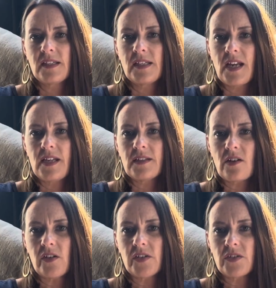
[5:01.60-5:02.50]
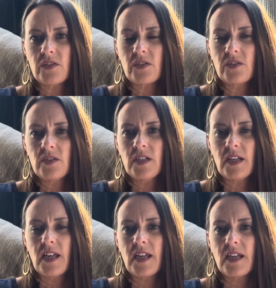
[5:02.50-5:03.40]
Today is August 3rd,
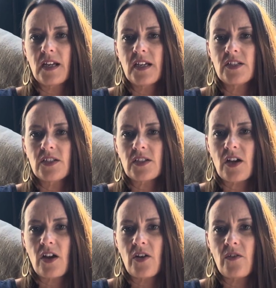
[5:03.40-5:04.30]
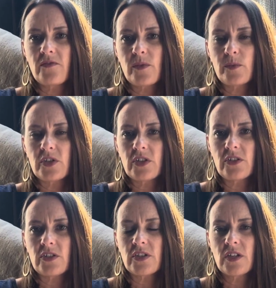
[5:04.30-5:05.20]
and I just got home from church.